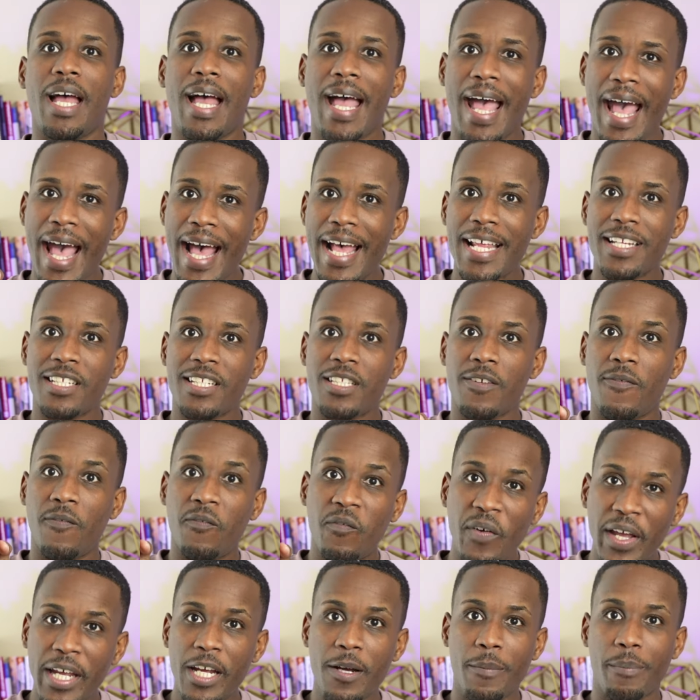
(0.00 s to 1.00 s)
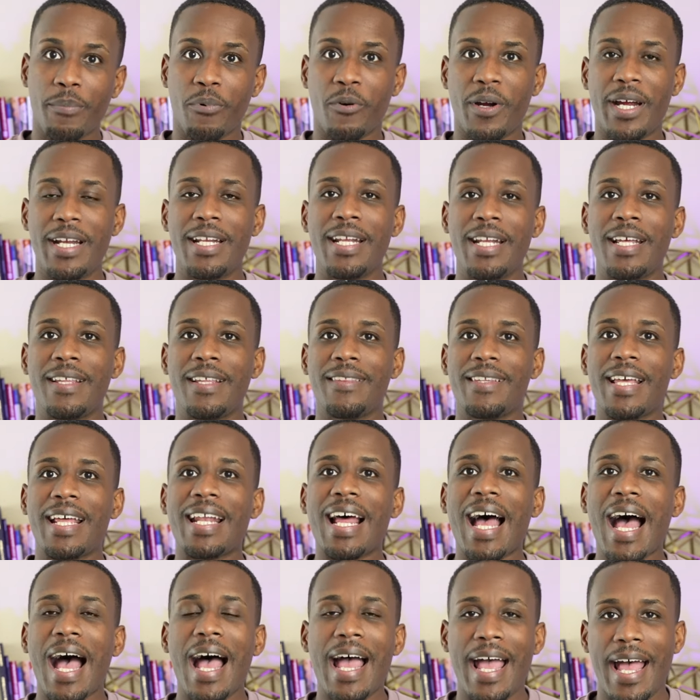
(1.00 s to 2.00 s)
has the fingerprint that
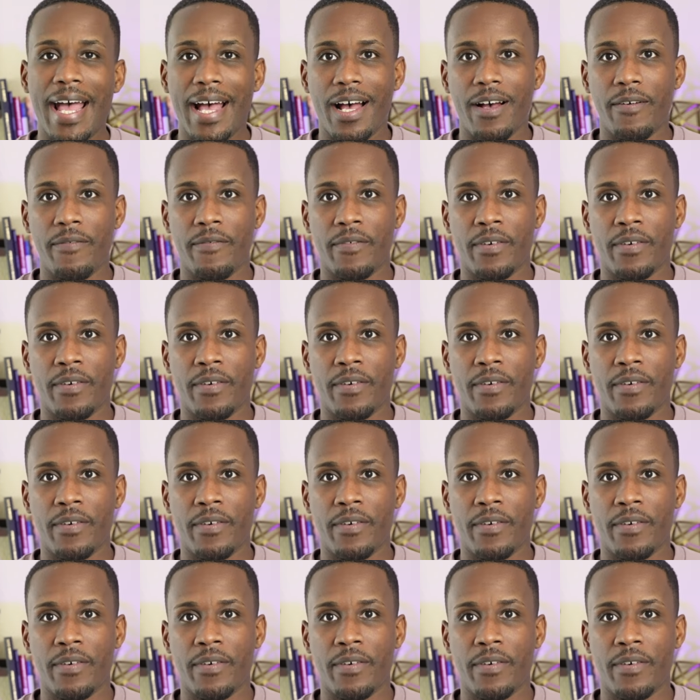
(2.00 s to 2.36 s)
I have.